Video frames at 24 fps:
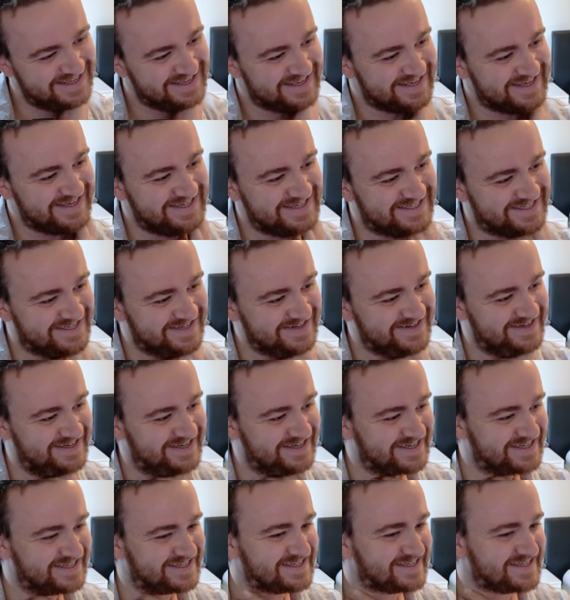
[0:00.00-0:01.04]
He's too
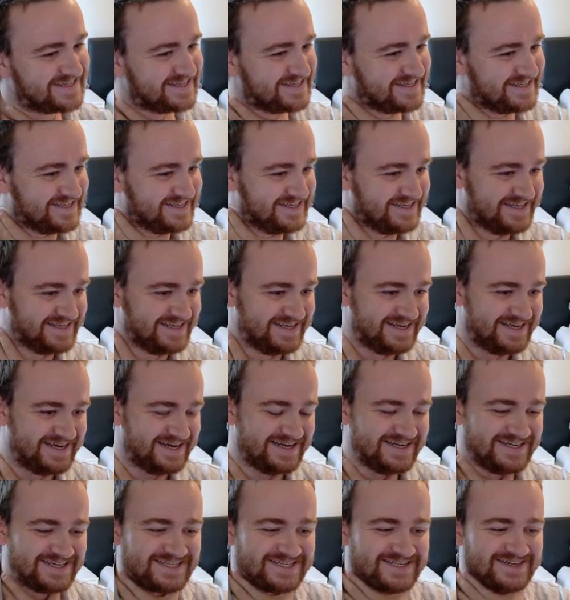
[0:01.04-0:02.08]
good.
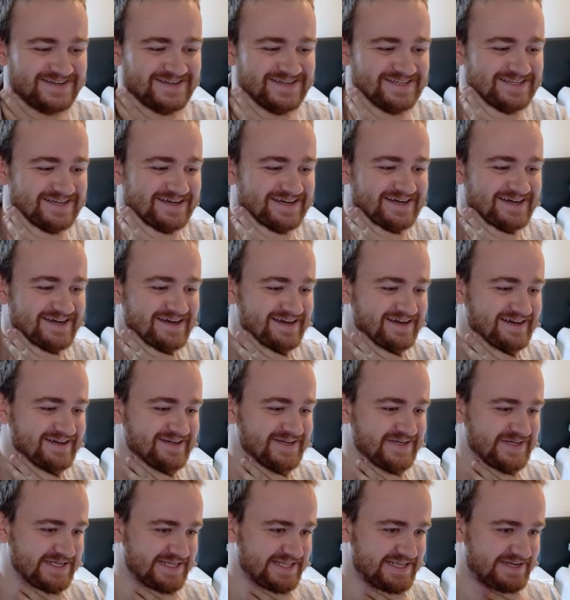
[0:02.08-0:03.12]
And as soon as I
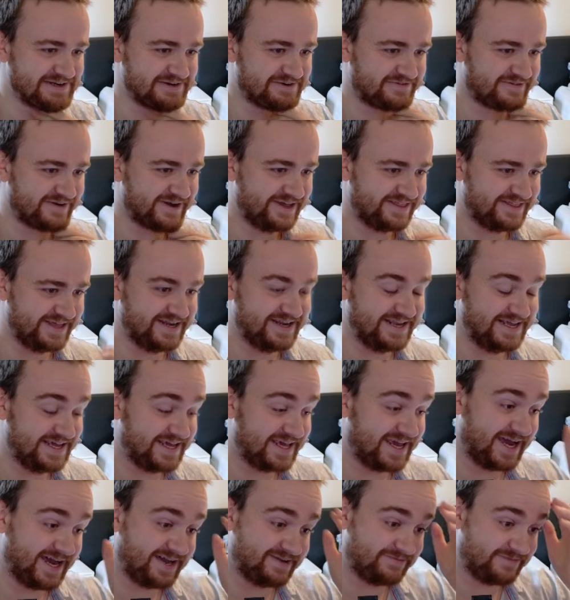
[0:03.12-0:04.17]
use leader effect, then he
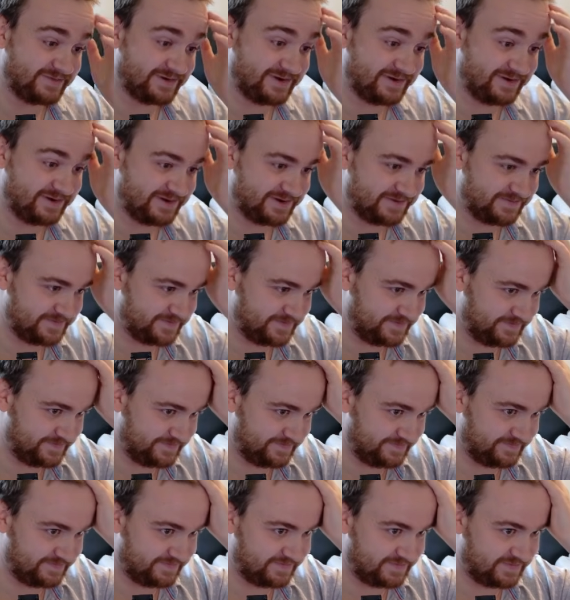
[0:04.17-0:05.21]
can block.
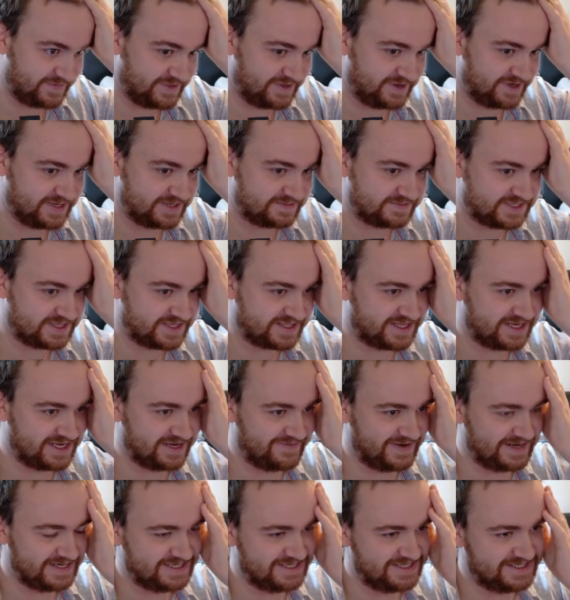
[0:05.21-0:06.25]
So I think I'm
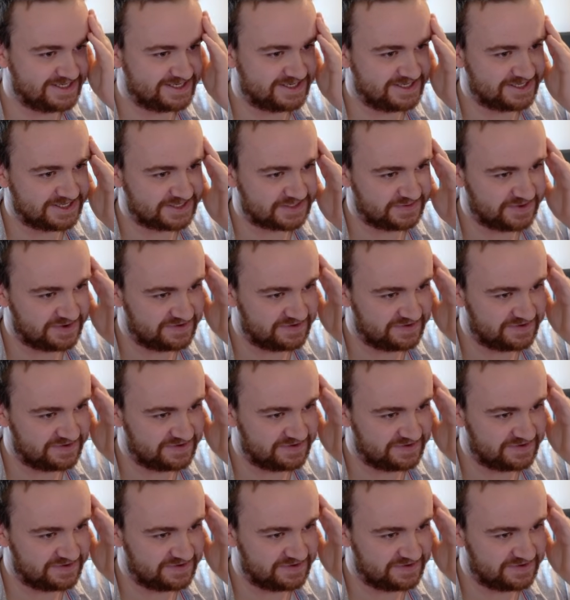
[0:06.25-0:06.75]
actually just going to swing